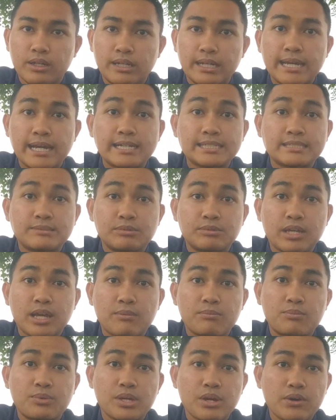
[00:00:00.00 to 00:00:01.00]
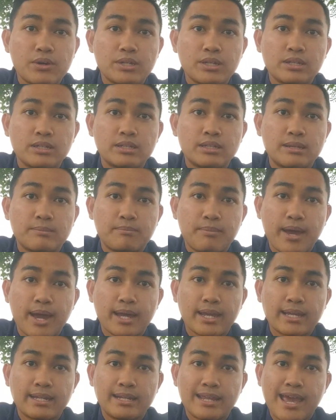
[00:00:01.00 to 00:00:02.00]
The customer can pre-order the
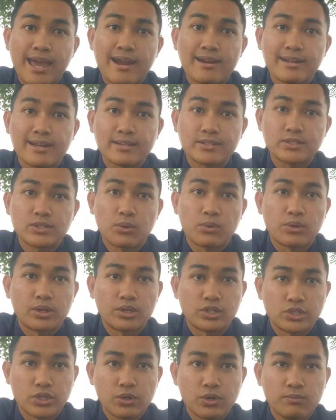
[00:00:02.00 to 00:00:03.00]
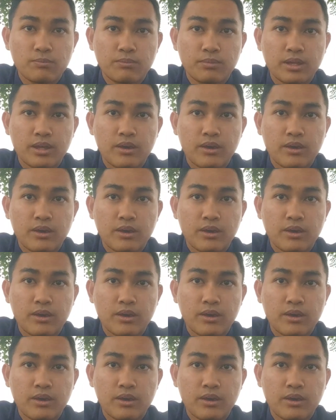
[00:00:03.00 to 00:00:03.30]
bag in the airline's online shop.